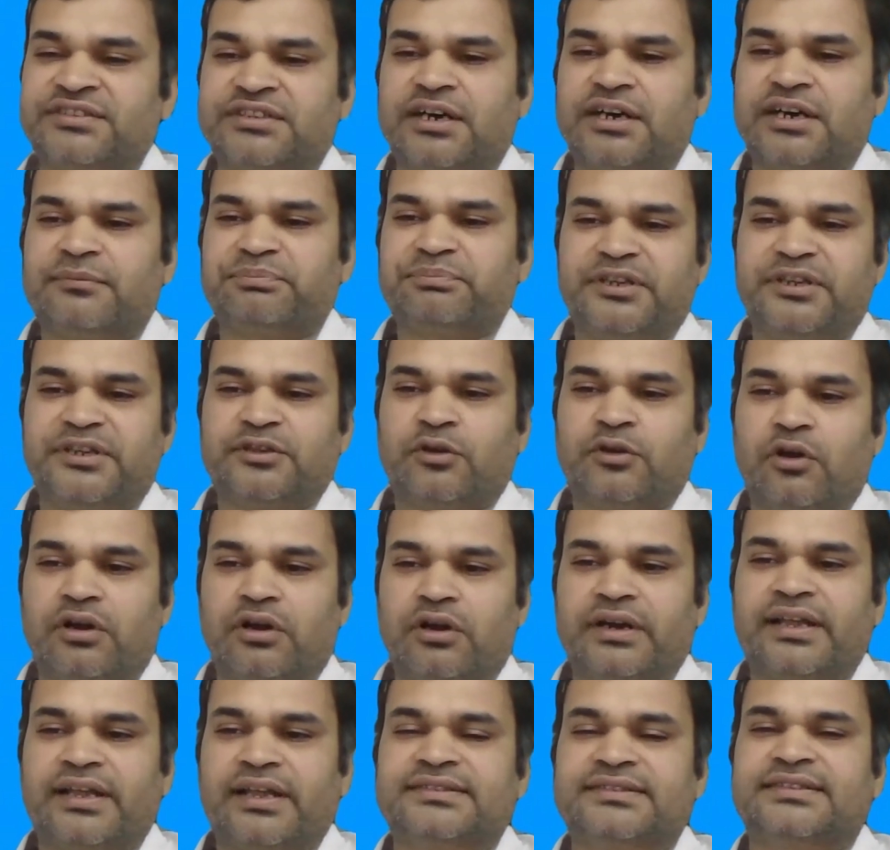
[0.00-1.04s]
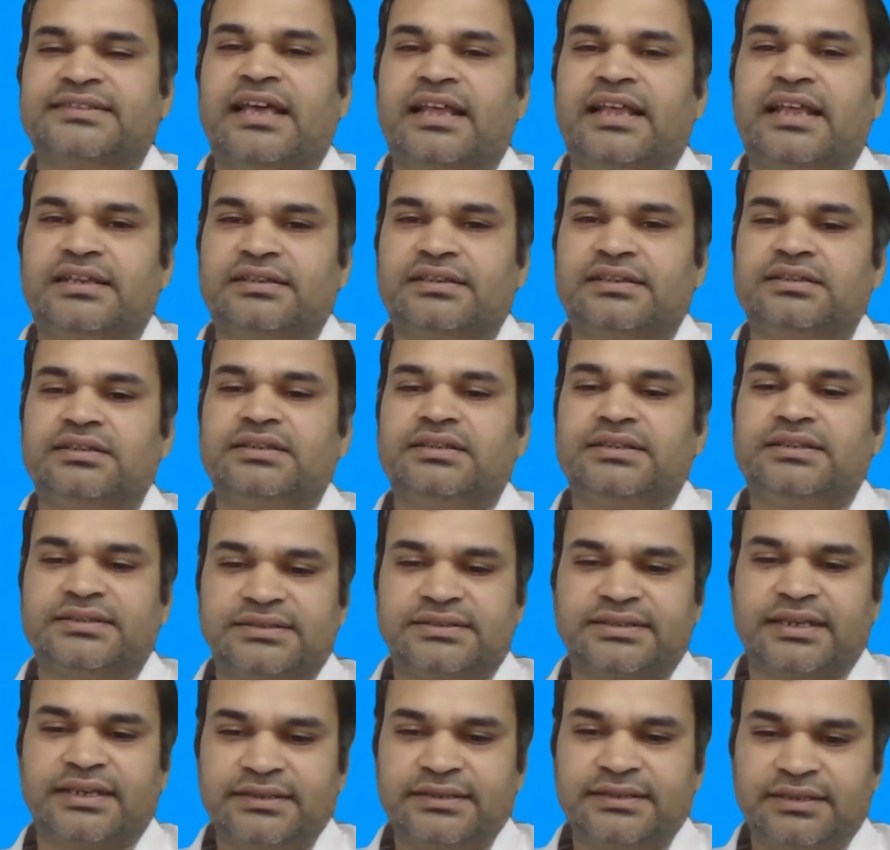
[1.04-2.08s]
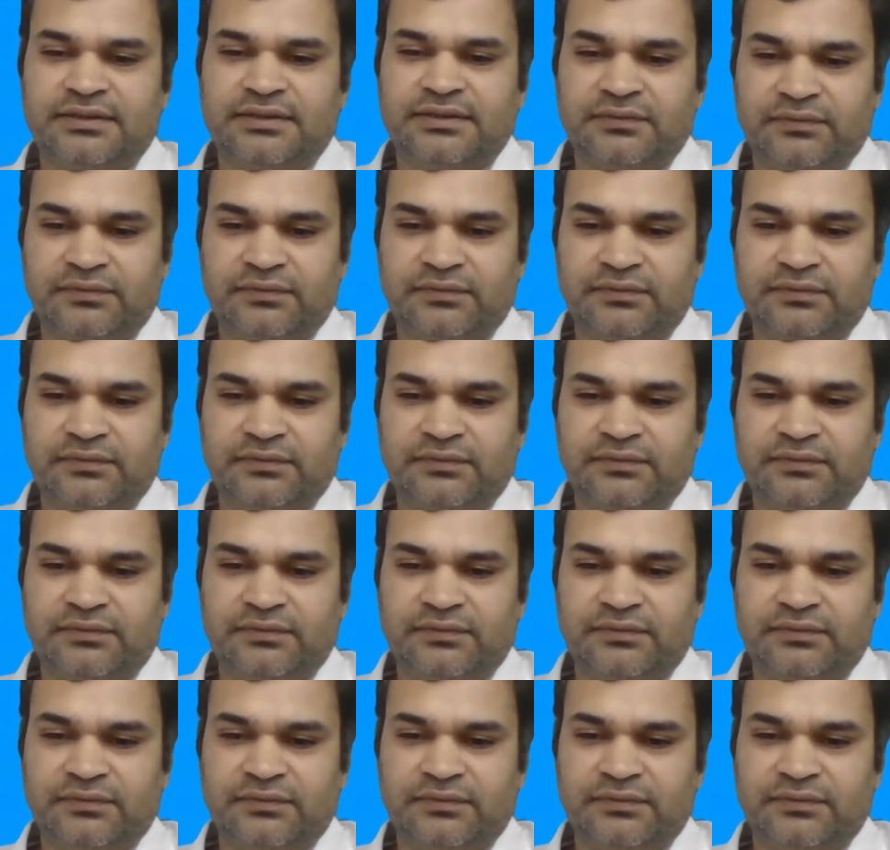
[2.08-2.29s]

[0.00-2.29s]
company called as Helical Insight.